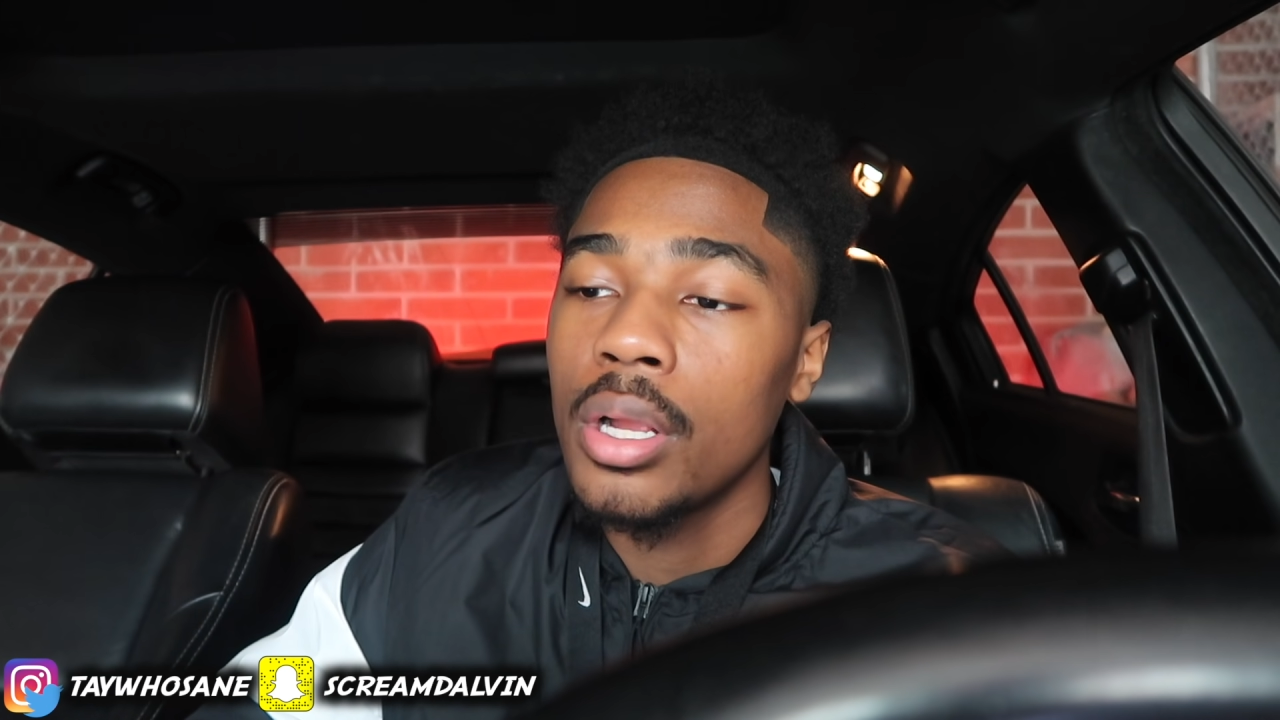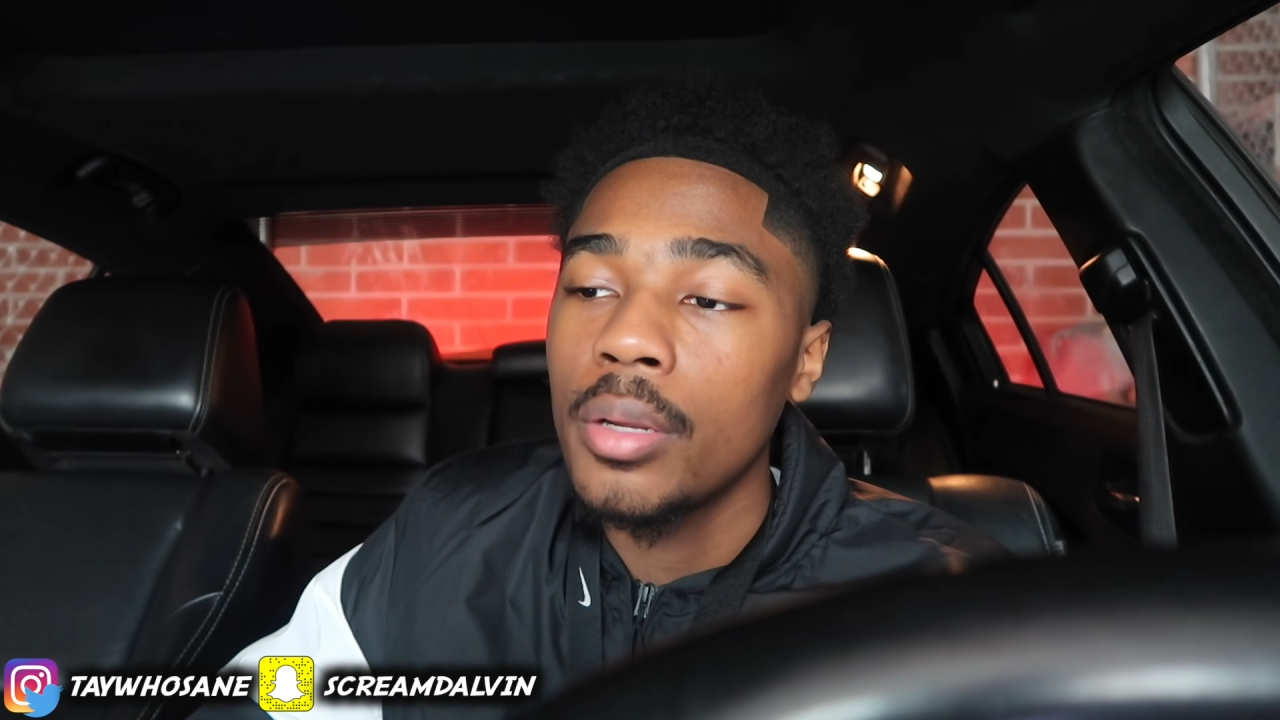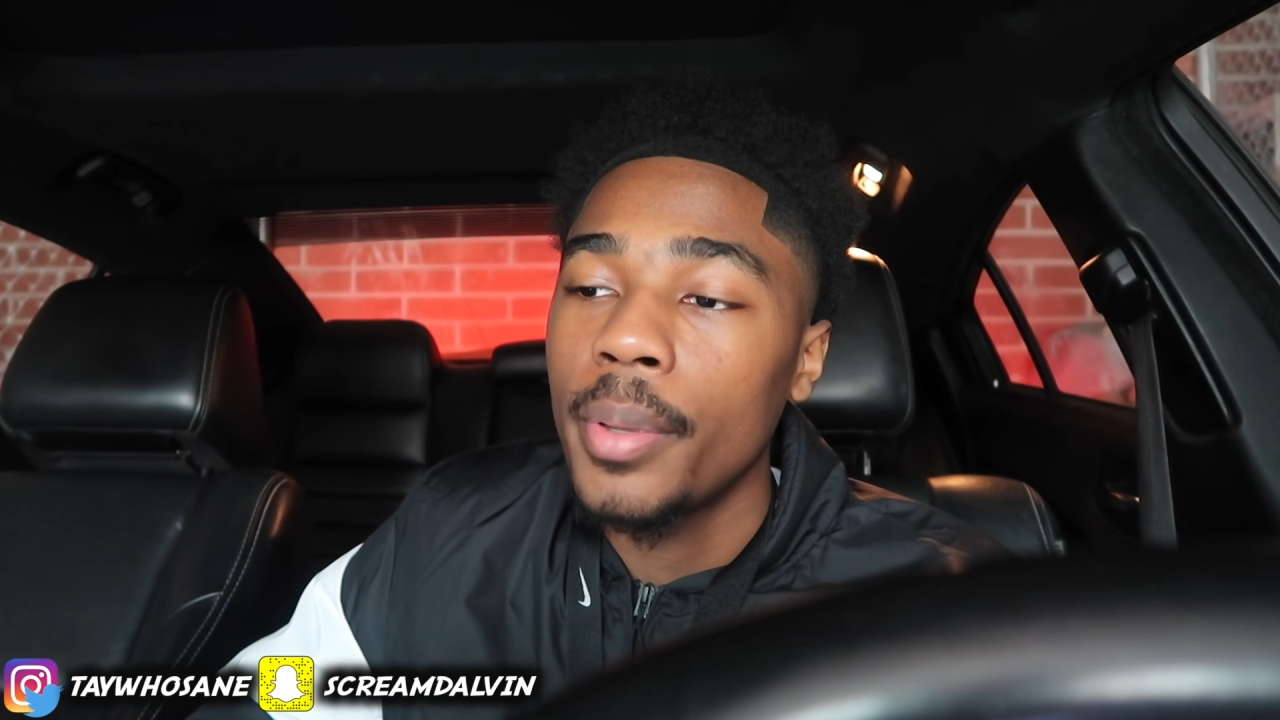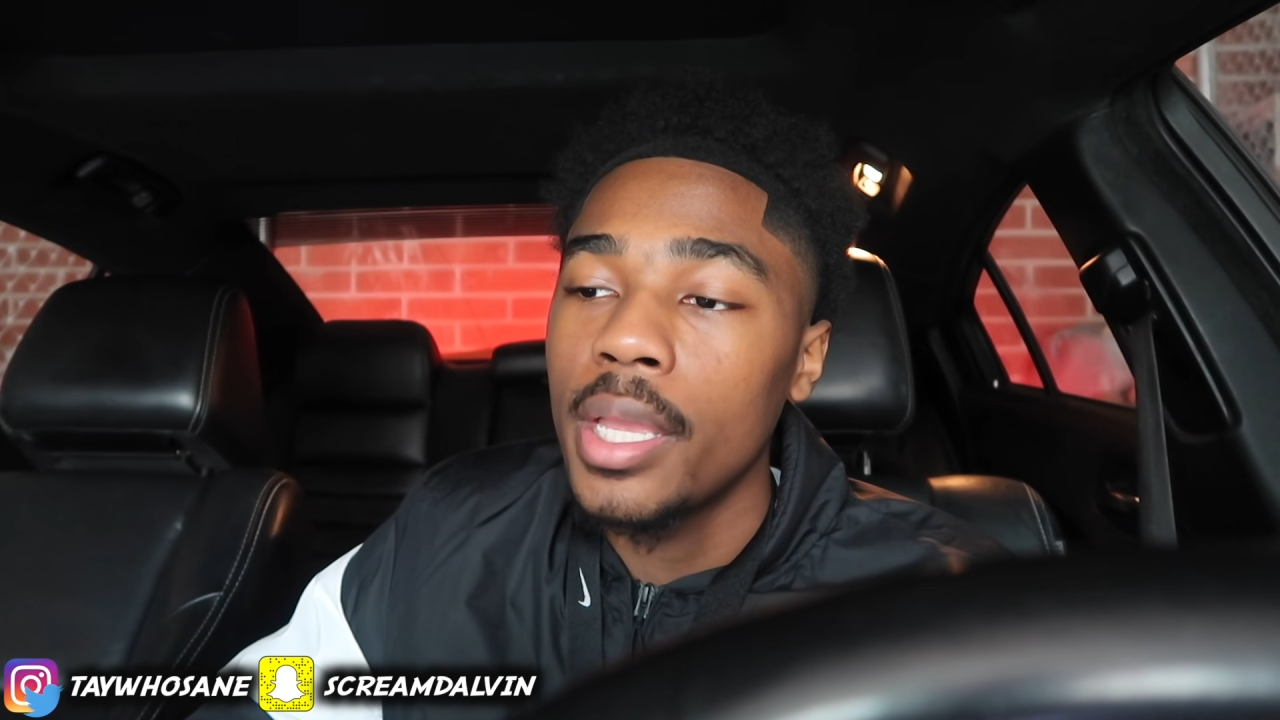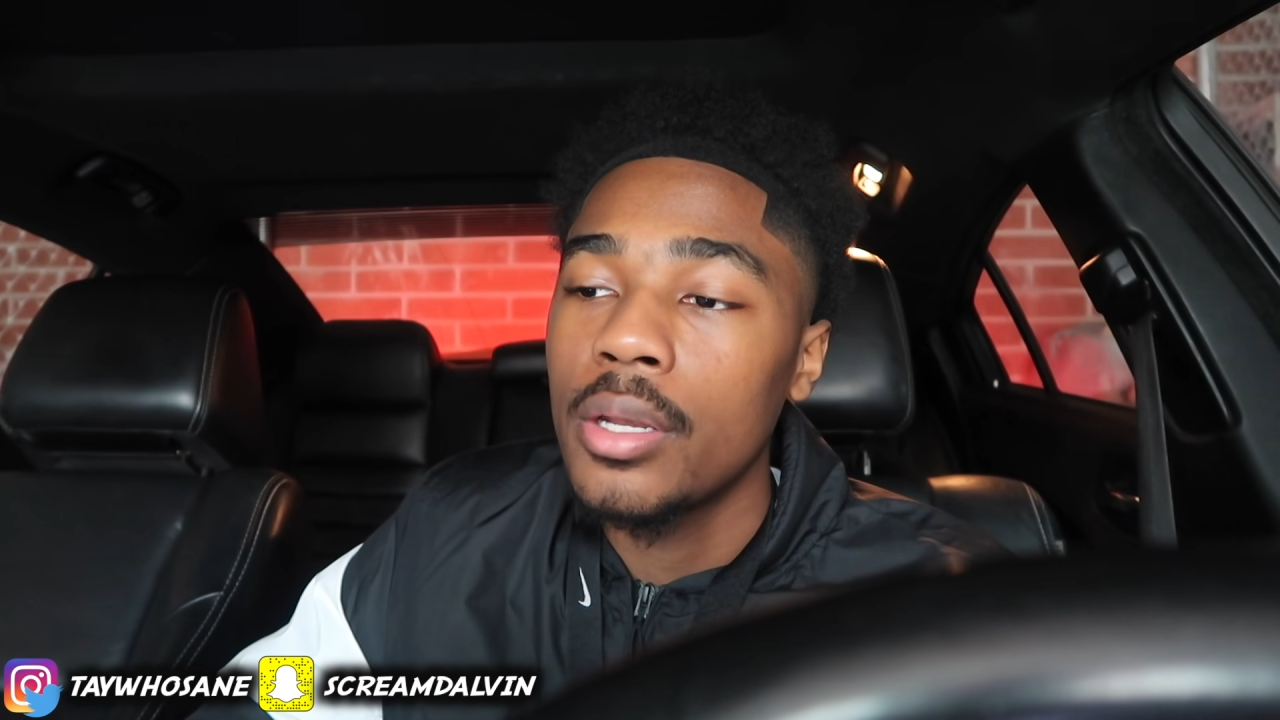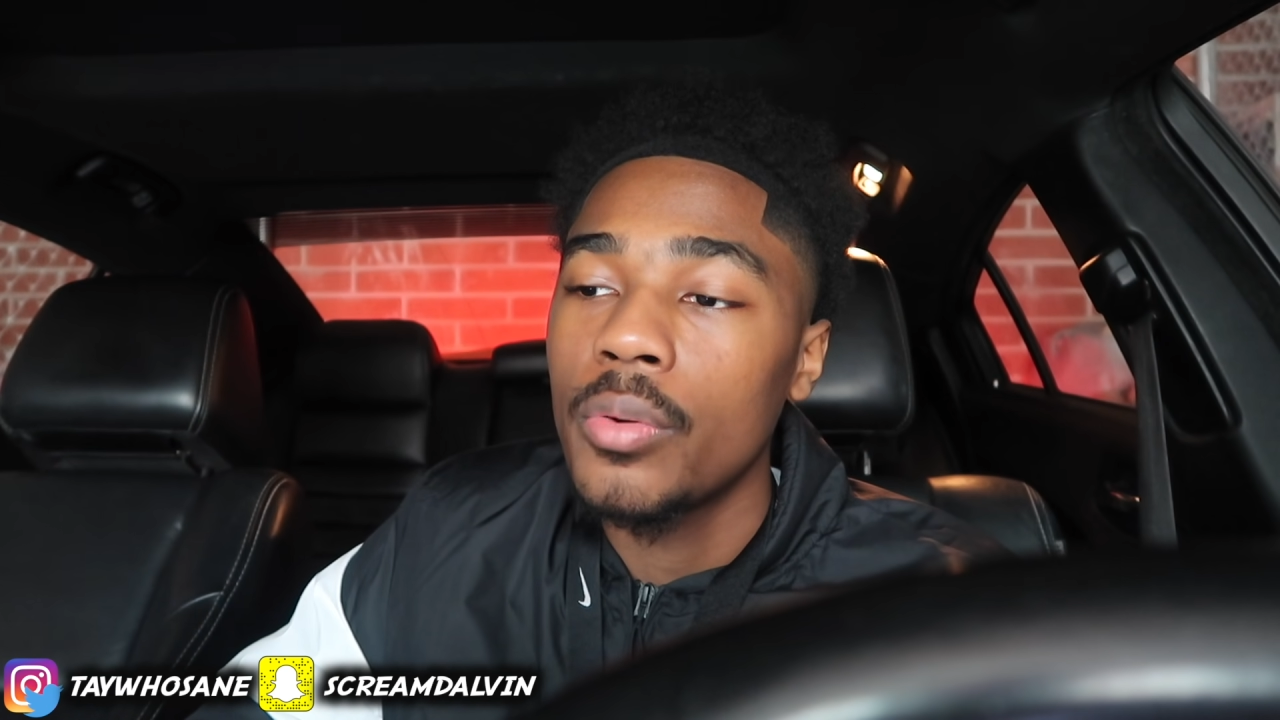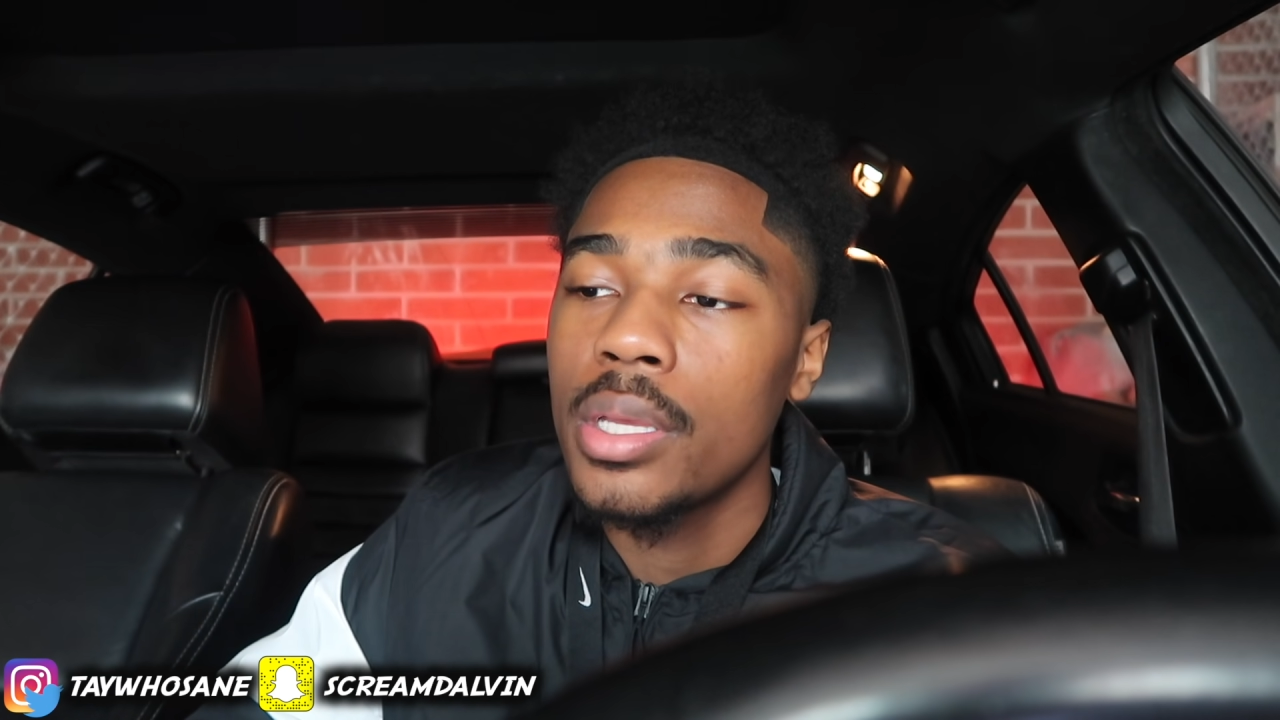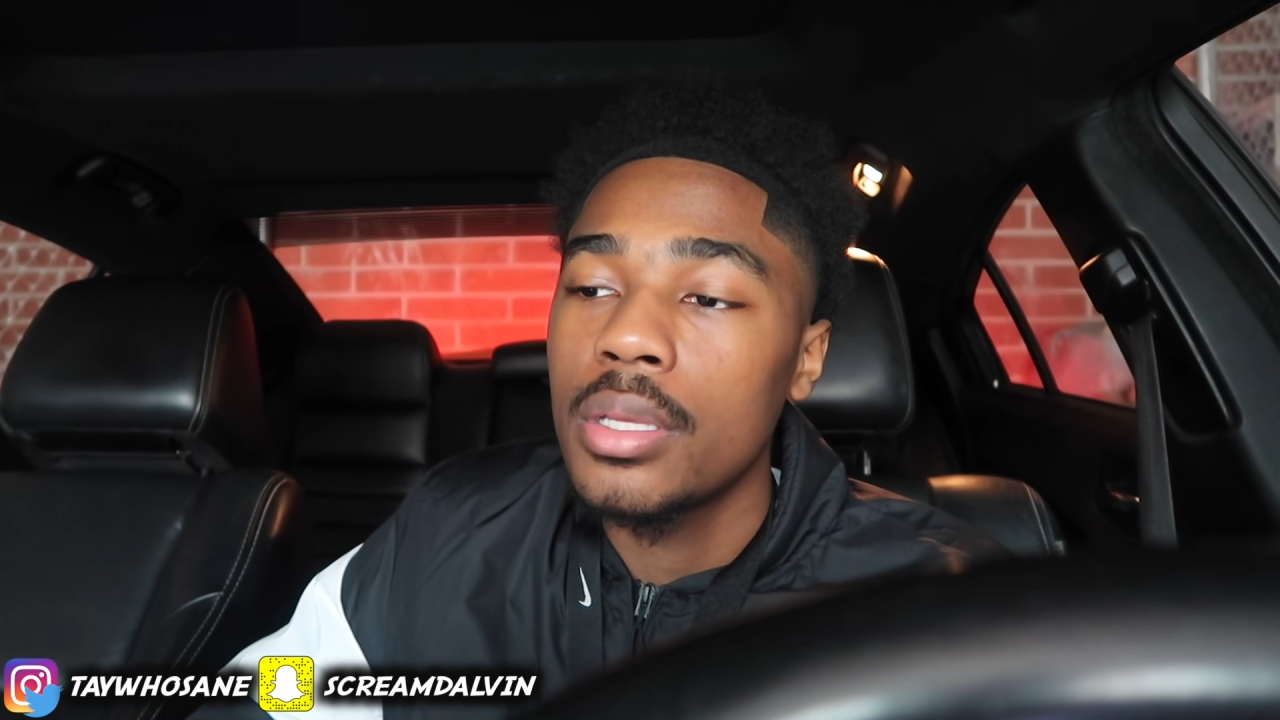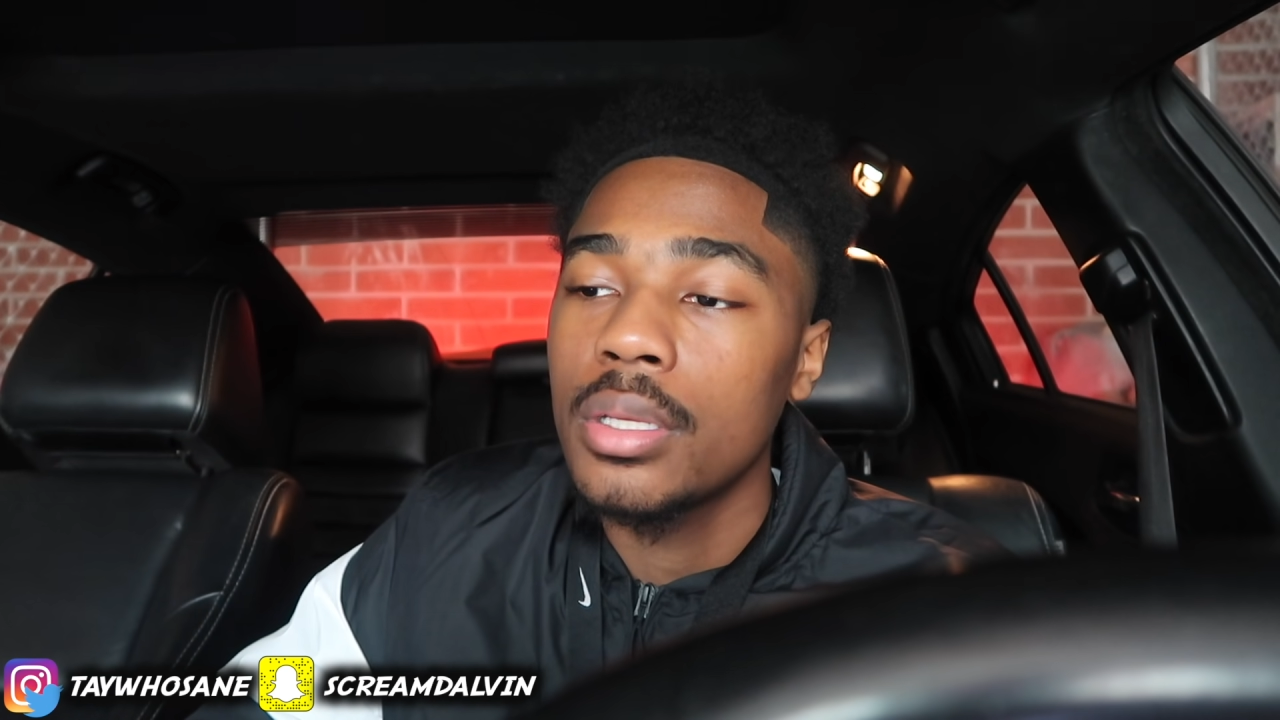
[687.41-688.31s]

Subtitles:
her pain away.